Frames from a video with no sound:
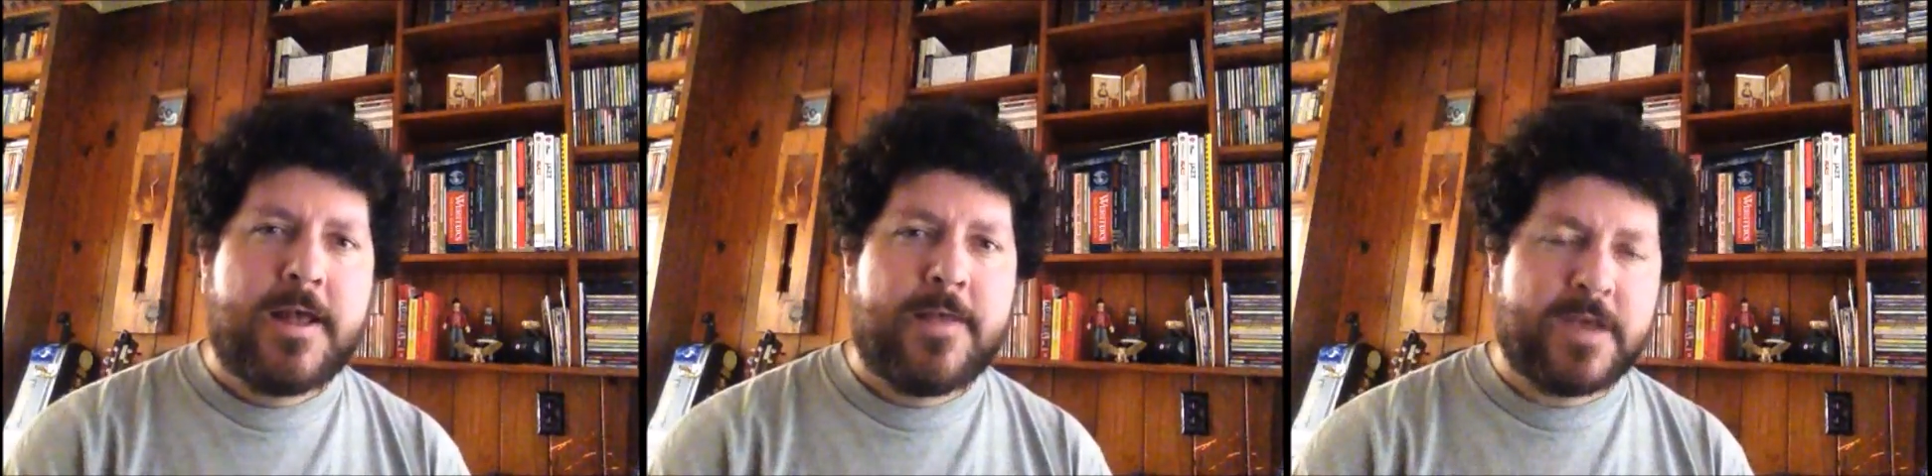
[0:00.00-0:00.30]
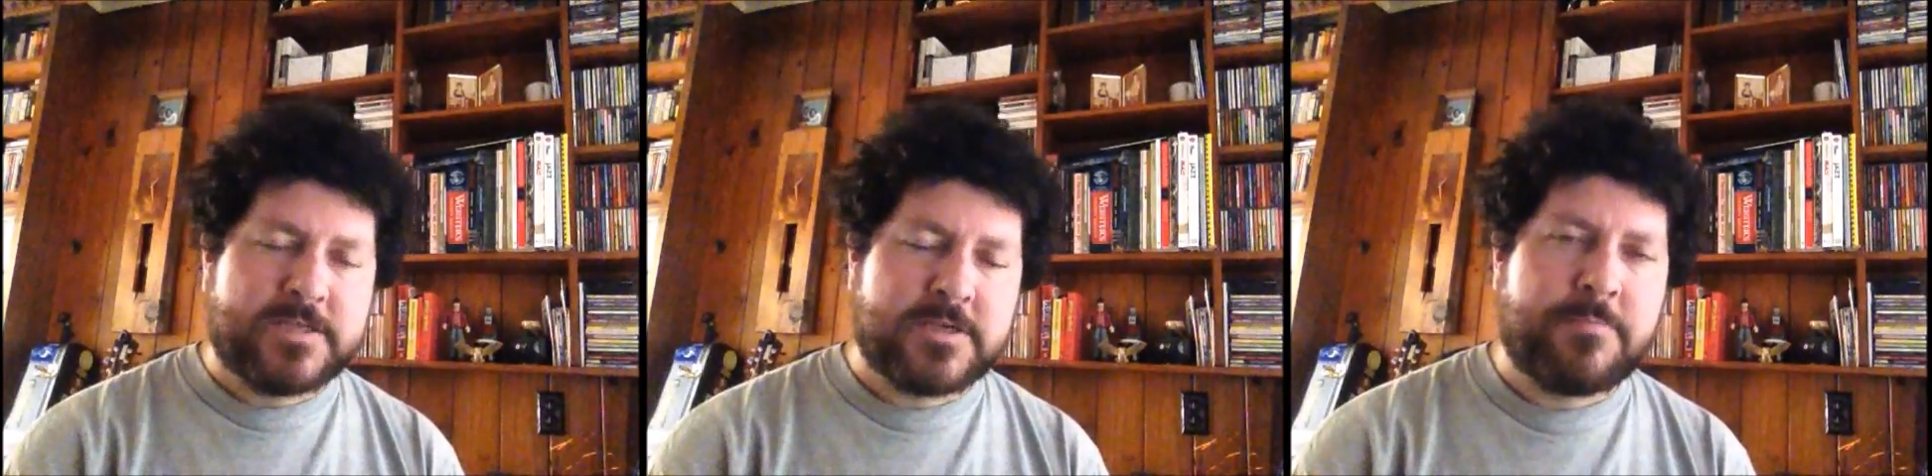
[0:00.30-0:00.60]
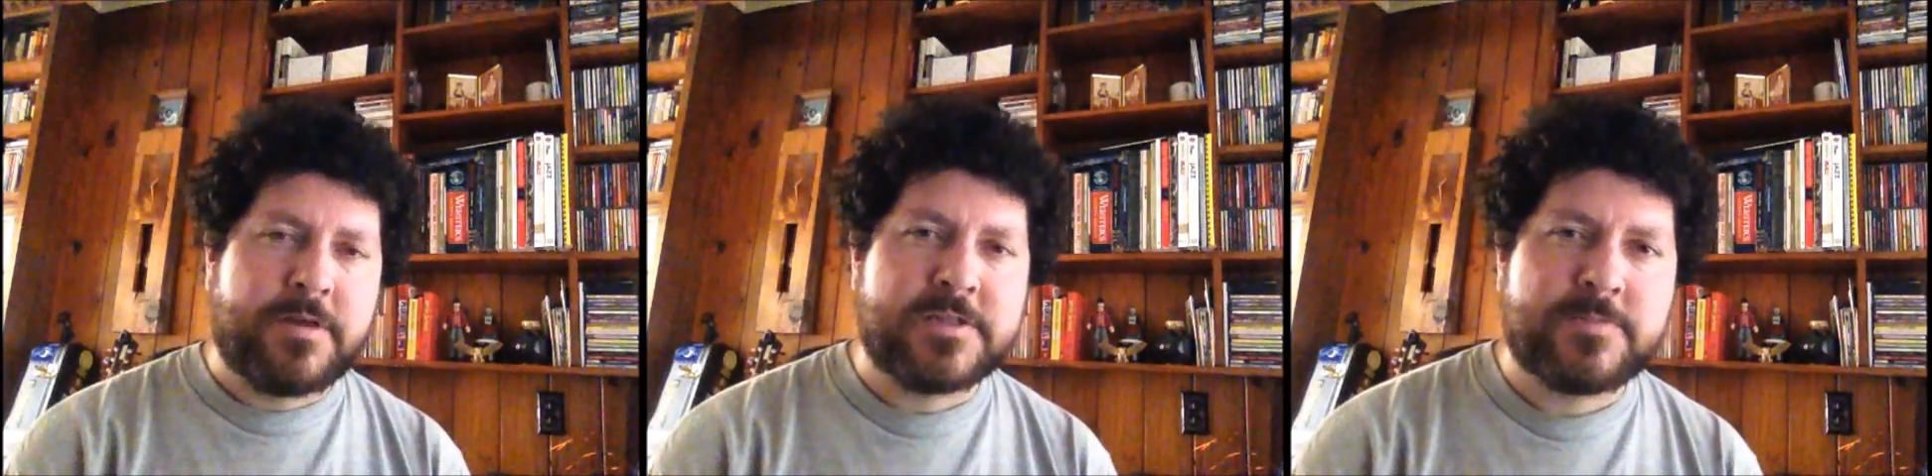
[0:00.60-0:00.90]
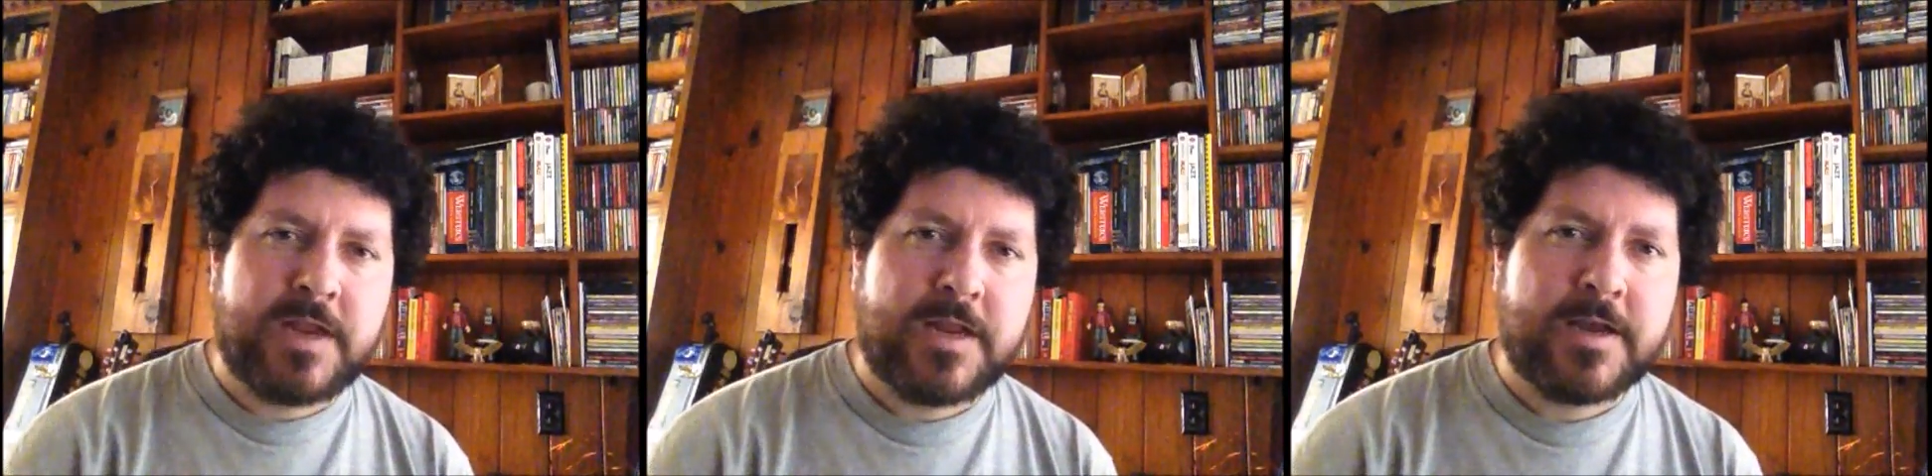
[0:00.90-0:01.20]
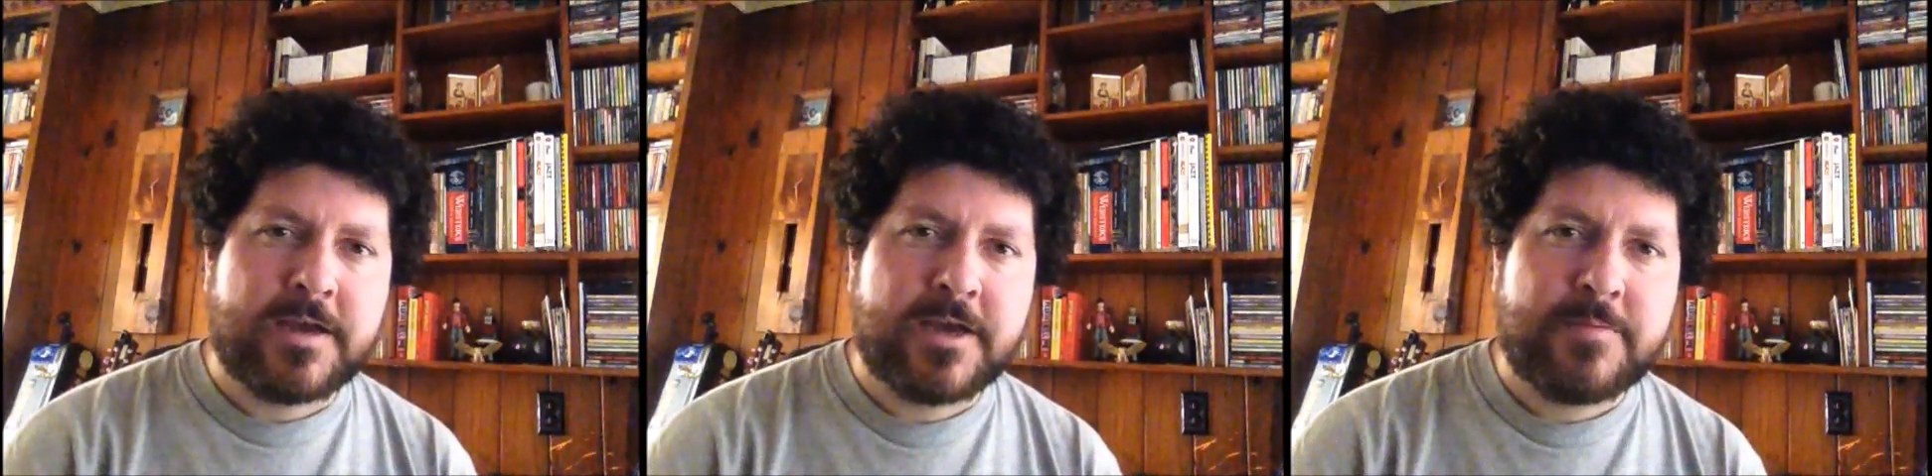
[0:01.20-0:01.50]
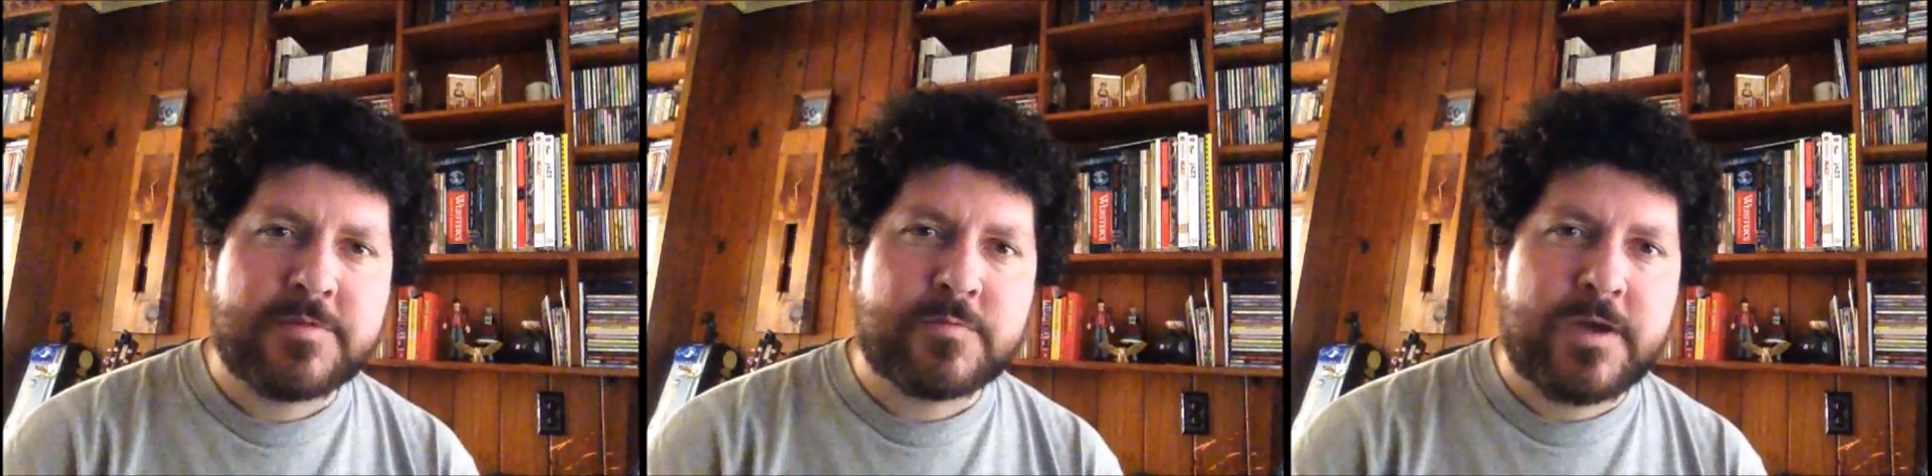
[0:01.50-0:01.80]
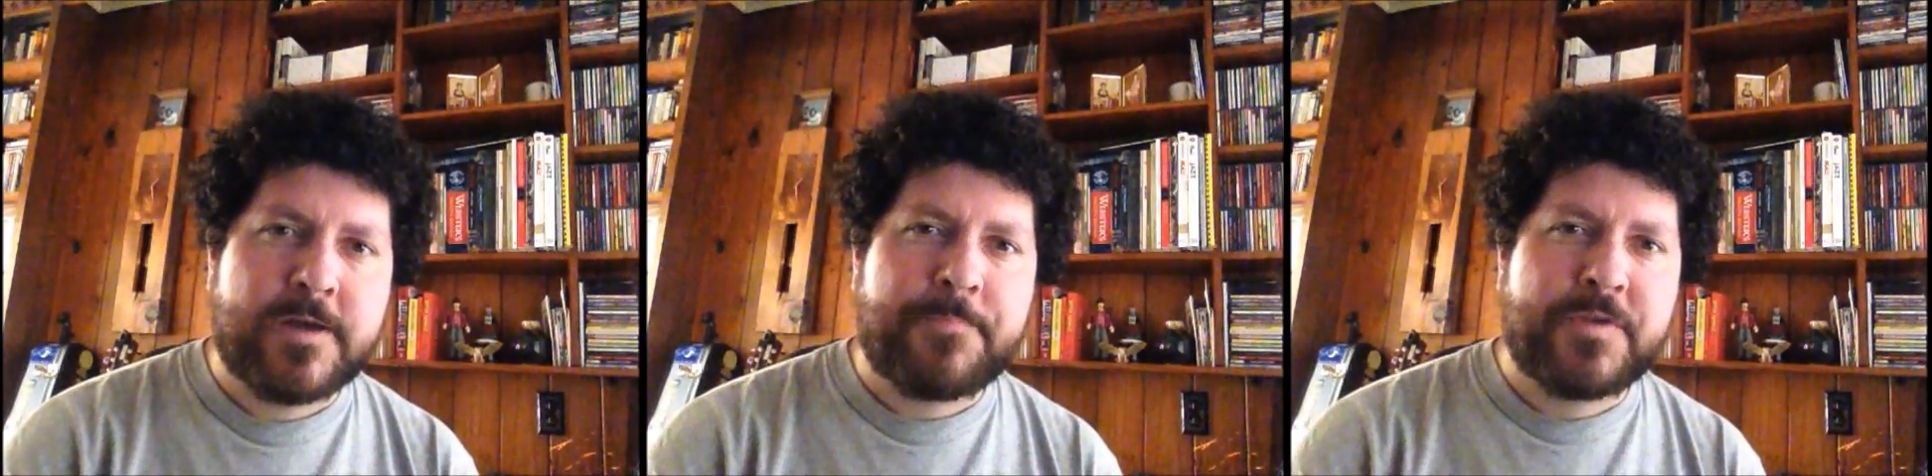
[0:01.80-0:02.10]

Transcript: and that's on mullinsmania.com as well.